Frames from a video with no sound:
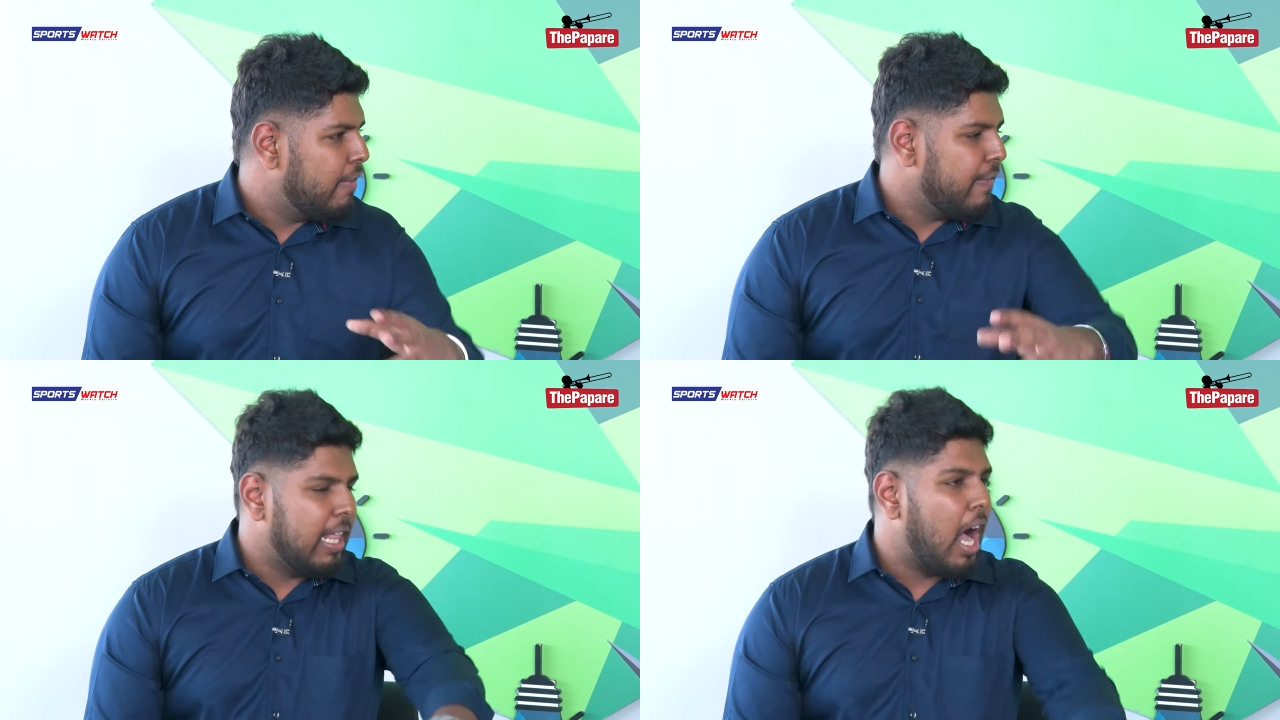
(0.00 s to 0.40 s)

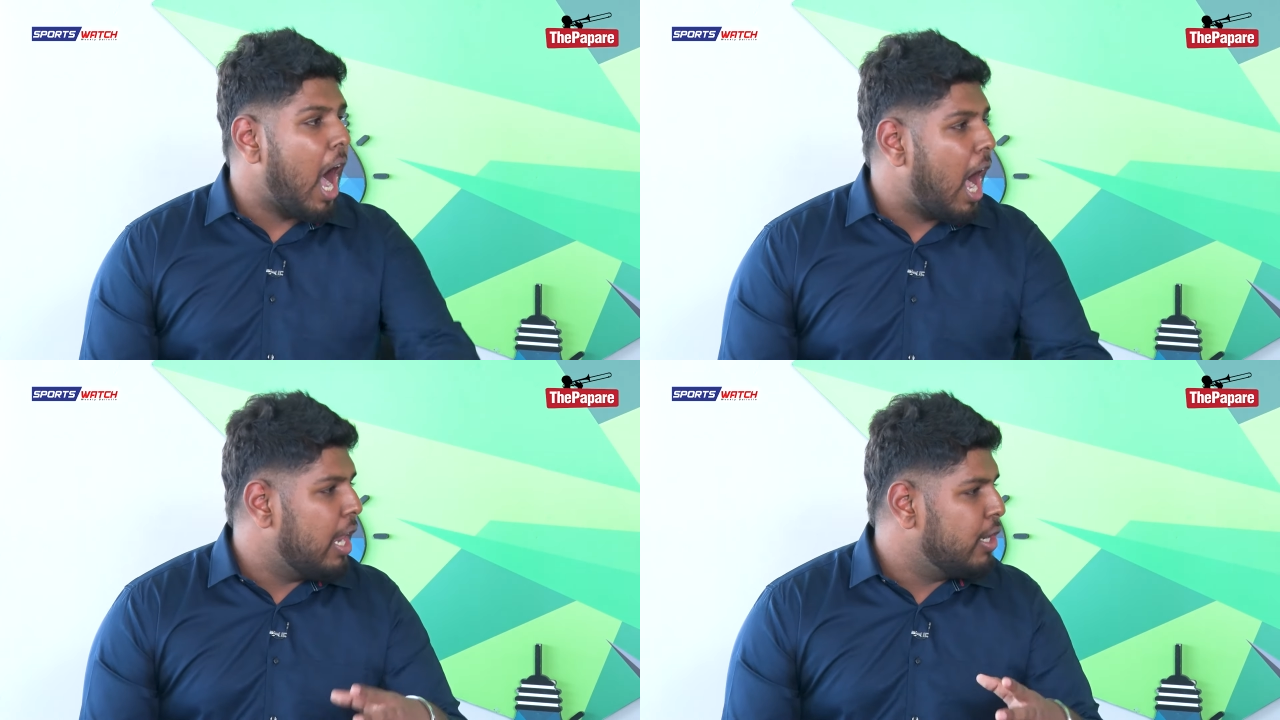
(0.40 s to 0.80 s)
whether
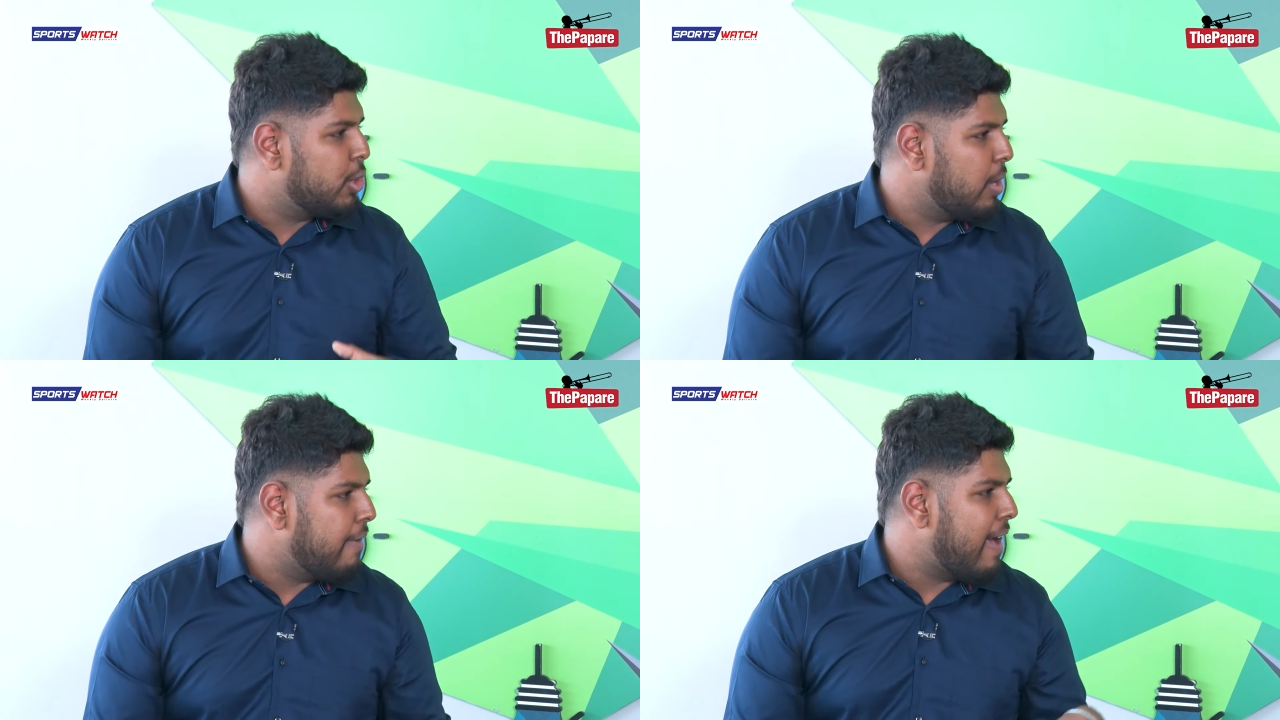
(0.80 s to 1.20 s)
Haaland
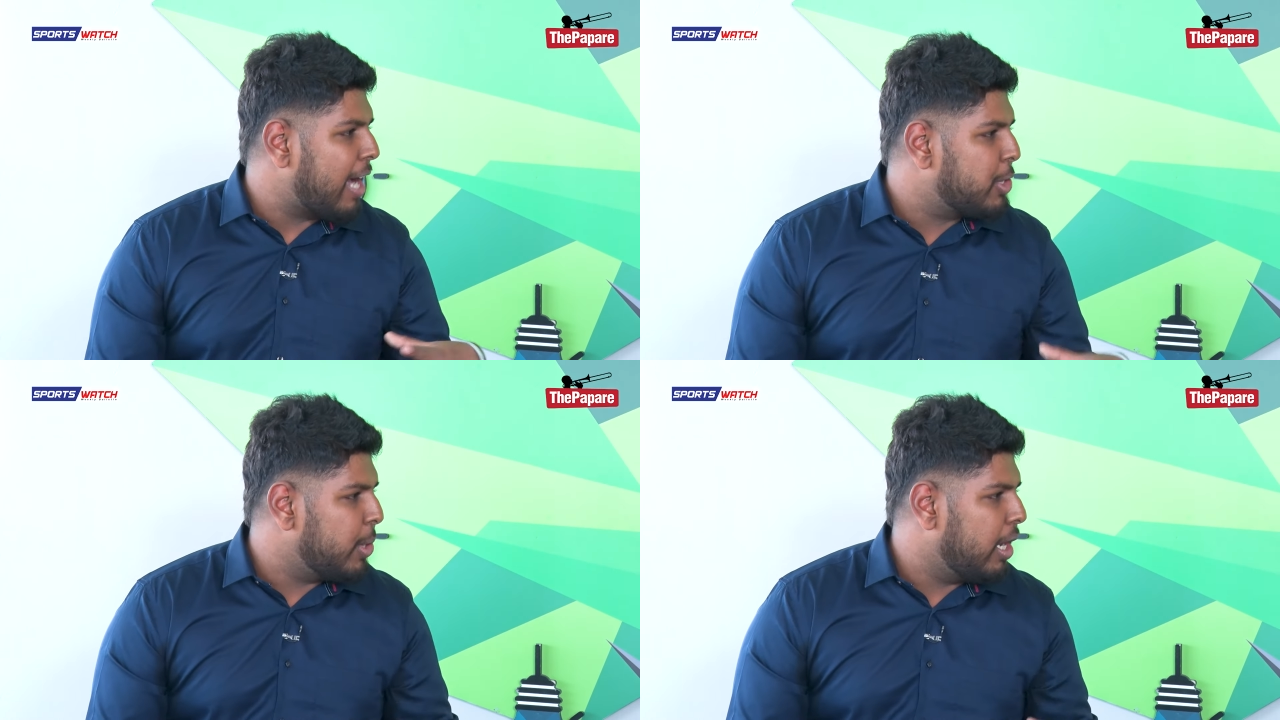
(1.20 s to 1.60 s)
should have
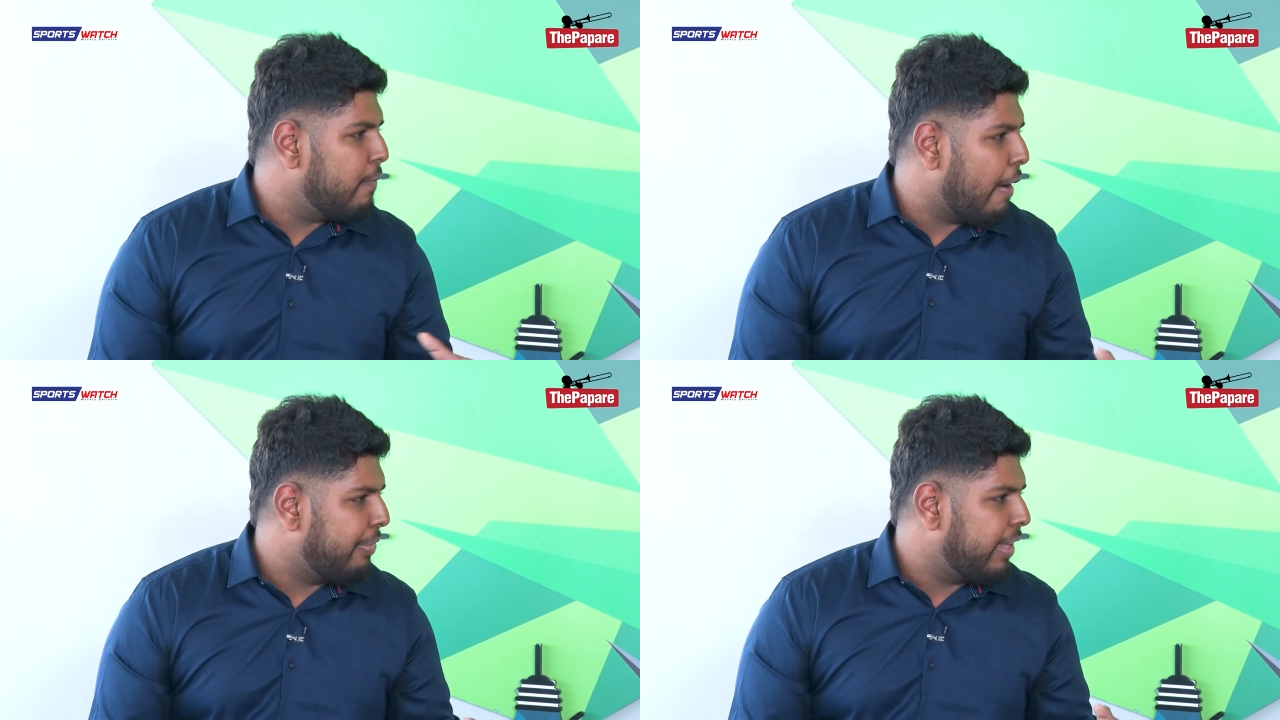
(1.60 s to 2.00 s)
actually
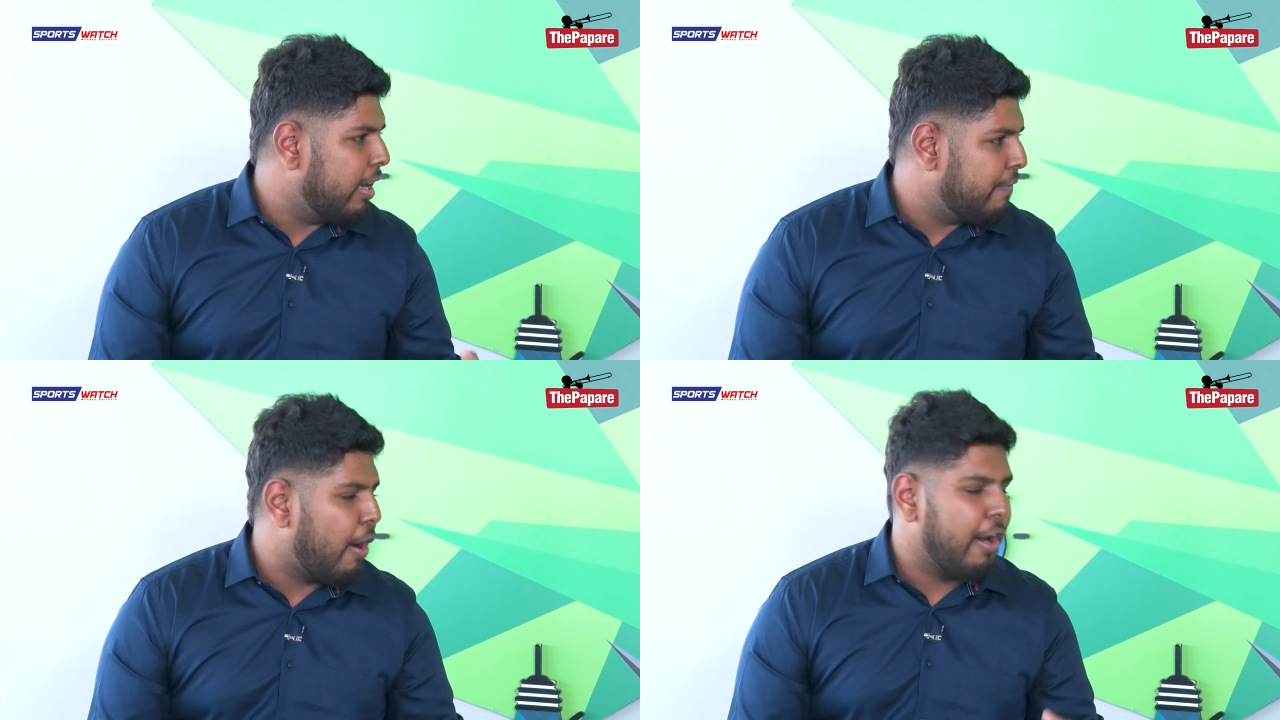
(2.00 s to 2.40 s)
won the
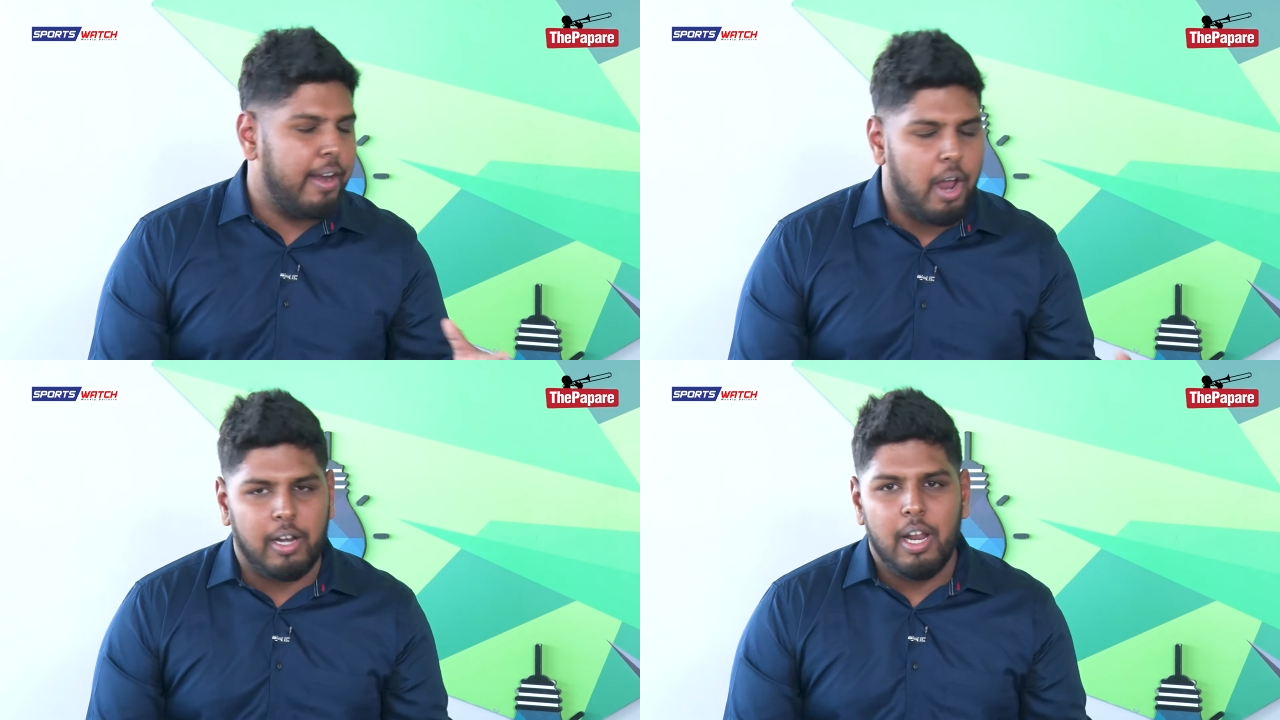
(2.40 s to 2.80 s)
award
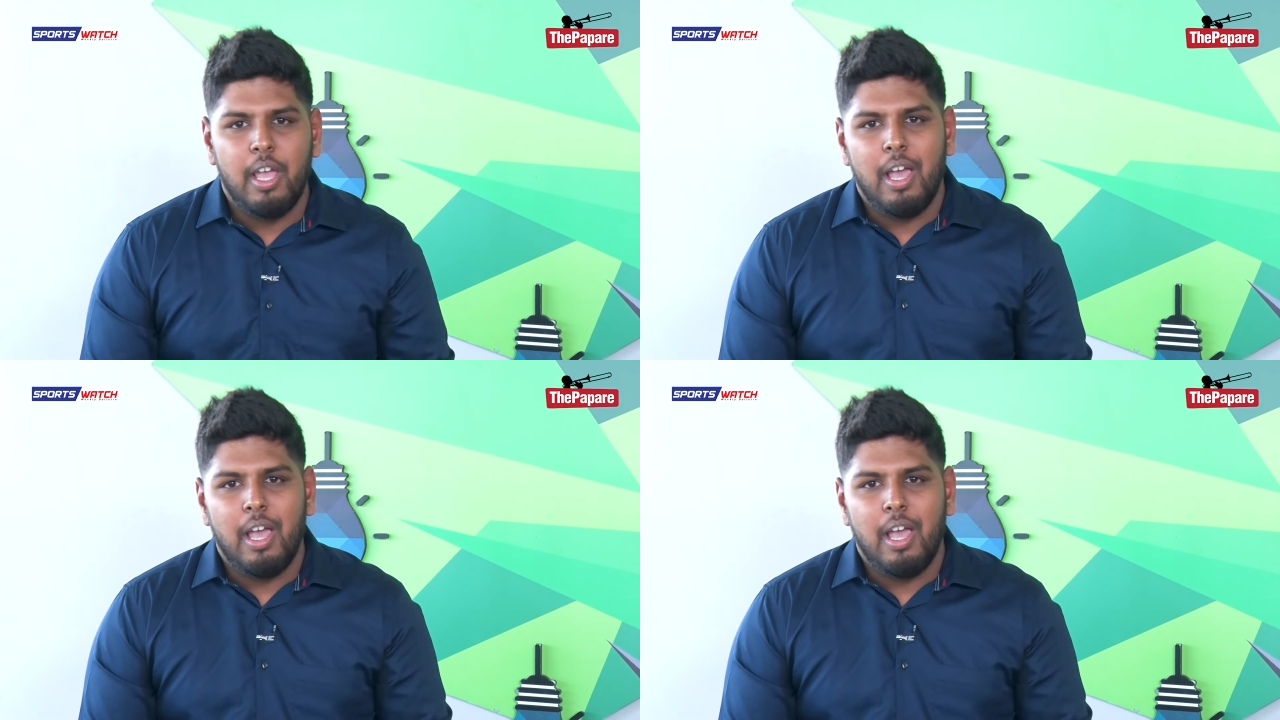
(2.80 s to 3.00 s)
or not.